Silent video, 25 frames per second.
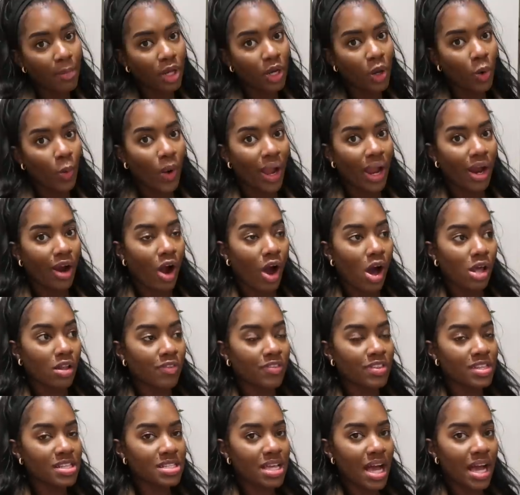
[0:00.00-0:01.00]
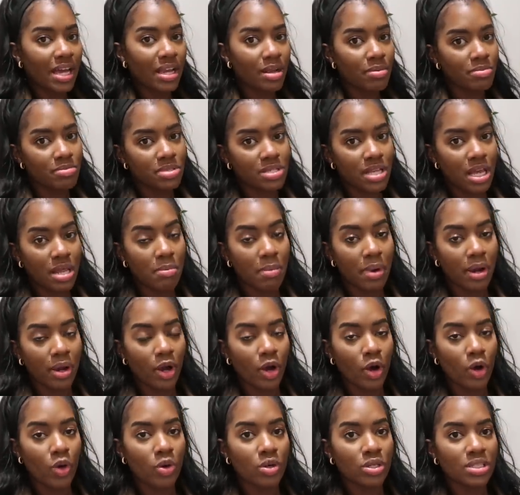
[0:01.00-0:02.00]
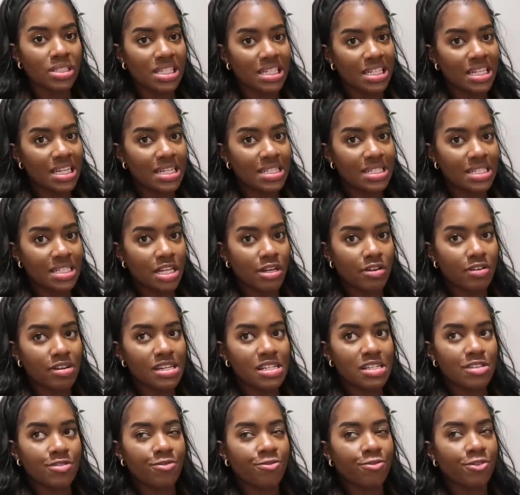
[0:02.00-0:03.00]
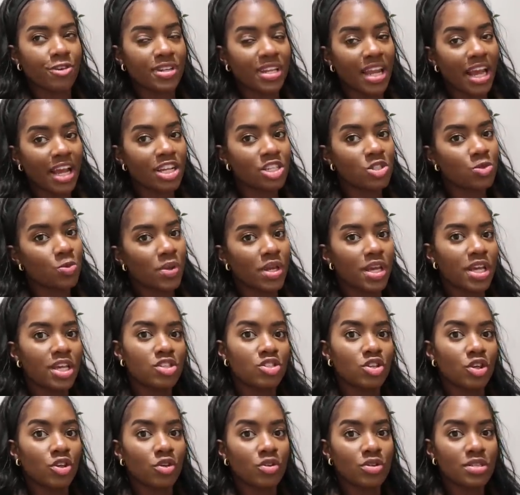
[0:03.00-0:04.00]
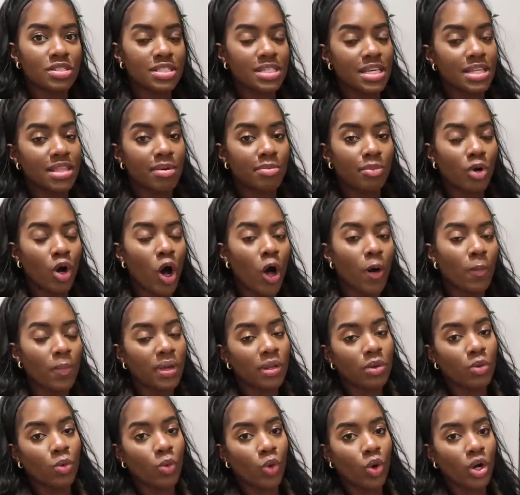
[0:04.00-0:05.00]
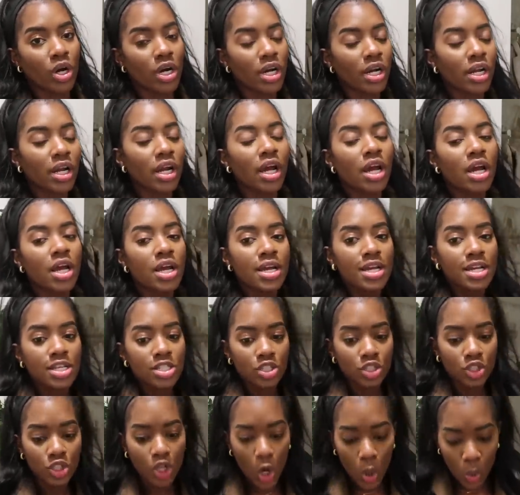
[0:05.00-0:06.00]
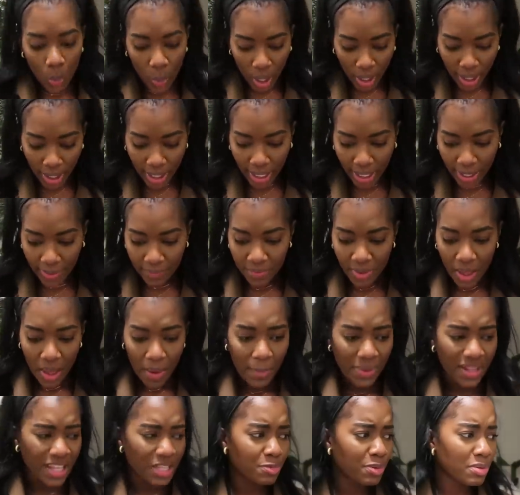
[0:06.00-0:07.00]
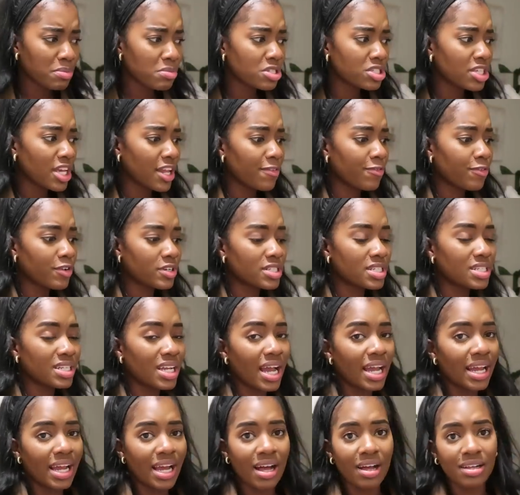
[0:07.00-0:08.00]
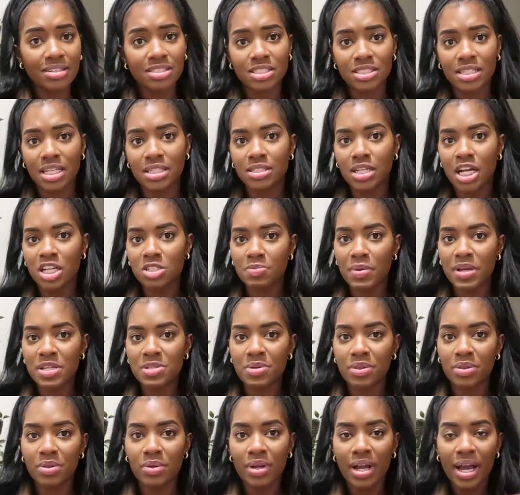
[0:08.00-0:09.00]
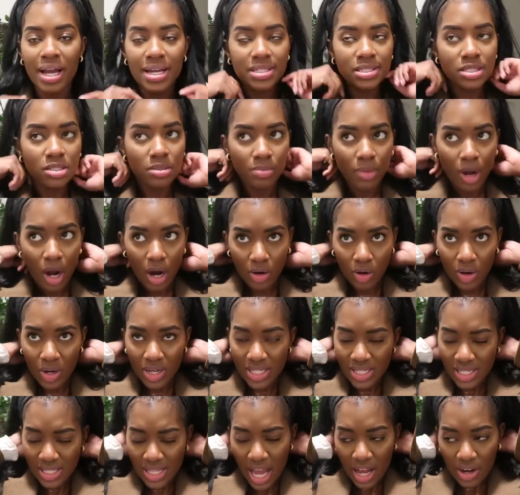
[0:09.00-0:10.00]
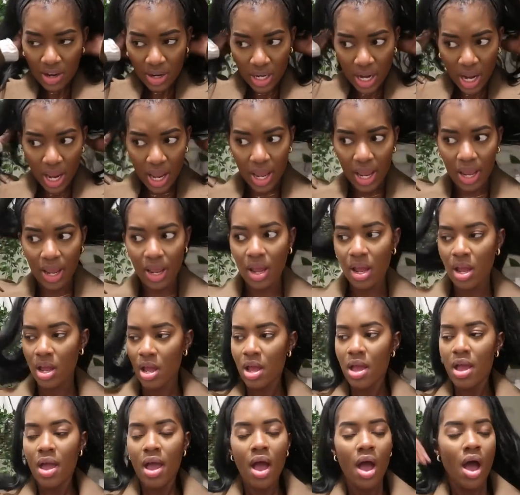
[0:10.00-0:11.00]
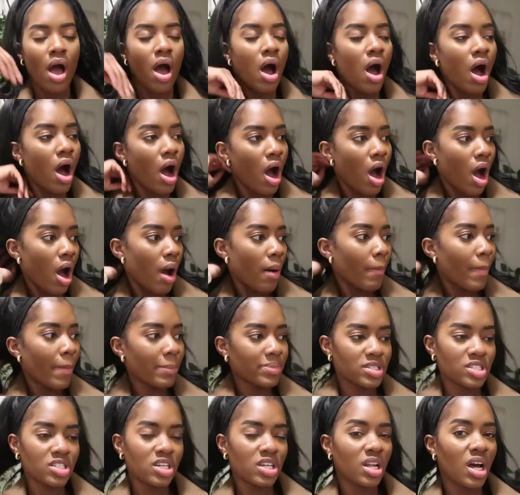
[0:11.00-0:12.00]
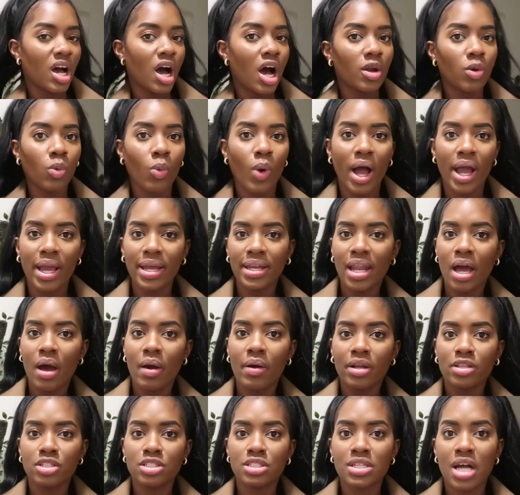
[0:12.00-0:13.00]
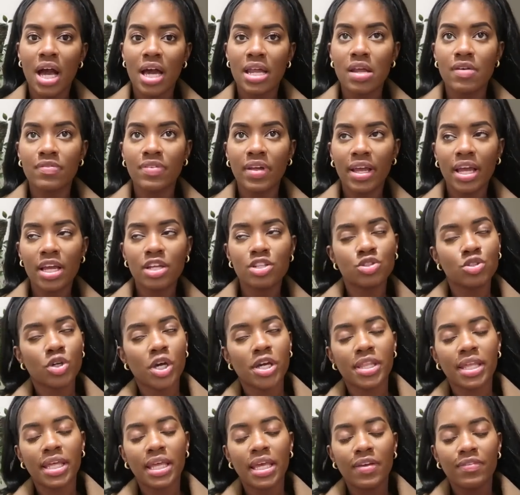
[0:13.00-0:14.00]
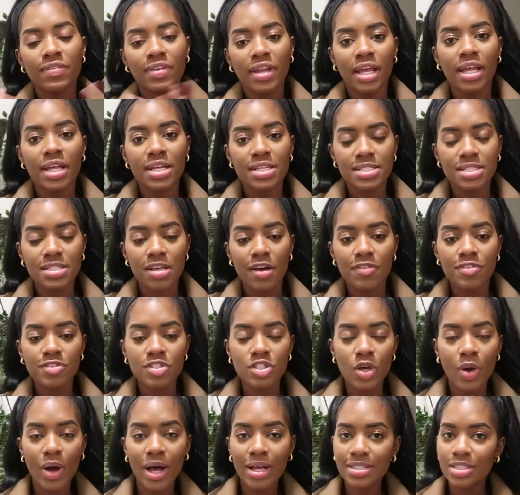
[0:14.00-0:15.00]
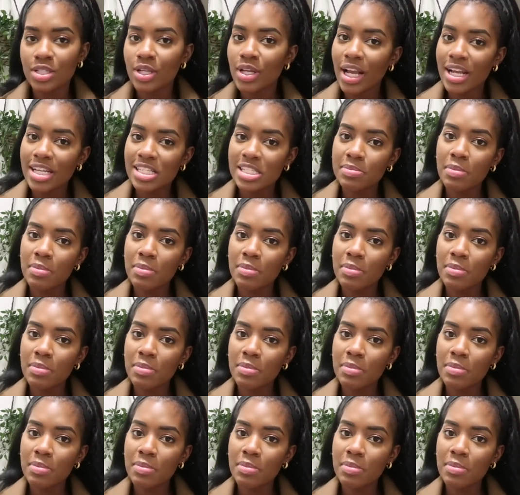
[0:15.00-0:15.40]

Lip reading: going to wear all of these items in my OOTD series for next week. So you'll see them all being worn. So don't worry. That's pretty much it for tonight. I'll touch base with you guys tomorrow on Saturday. I'm just going to unwind now and just kind of like enjoy the evening and stuff. So I'll see you guys